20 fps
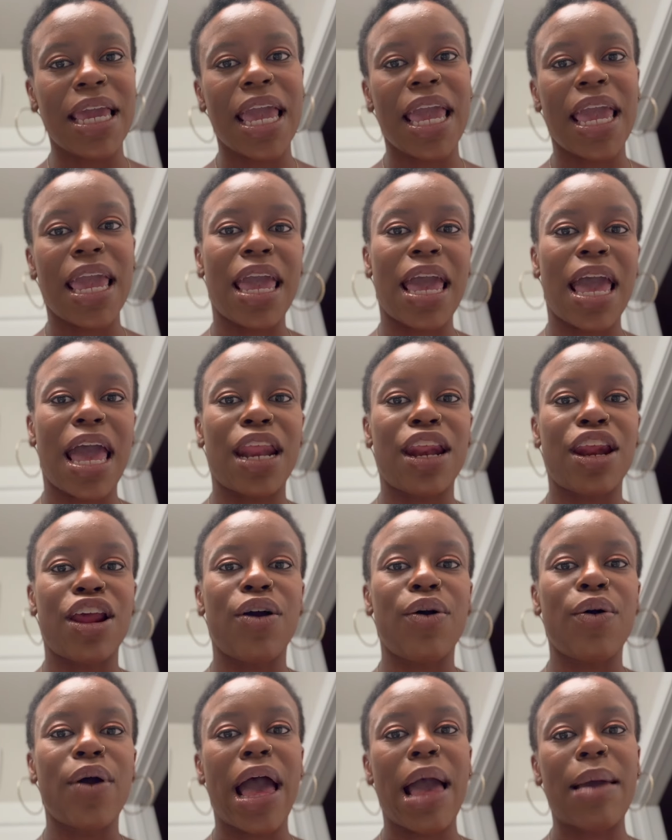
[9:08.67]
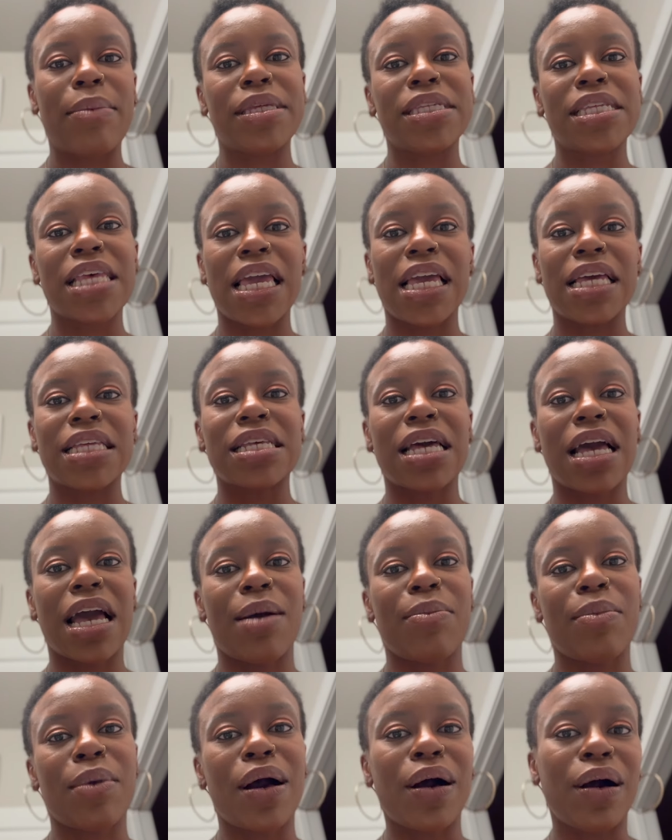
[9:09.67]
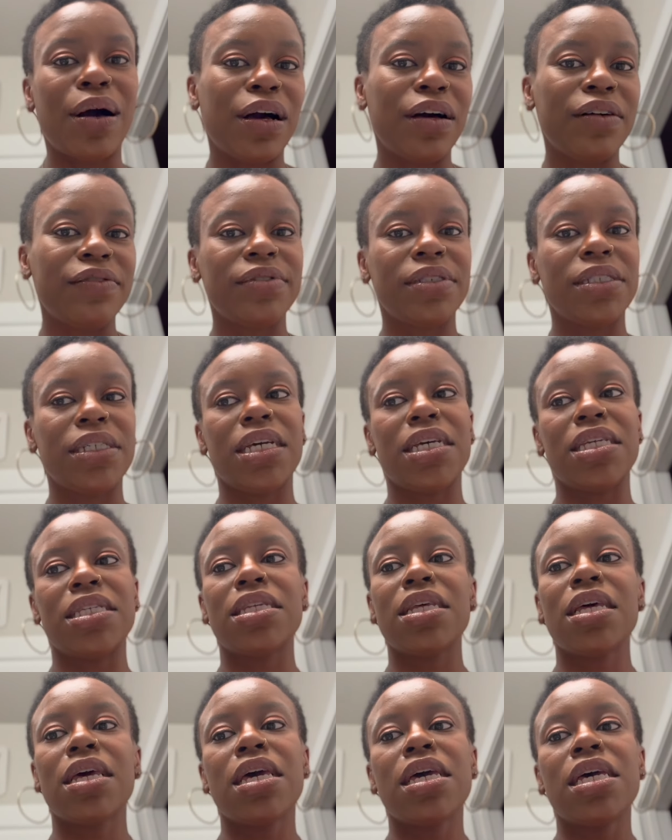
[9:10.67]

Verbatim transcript: and I know I be taking time off, just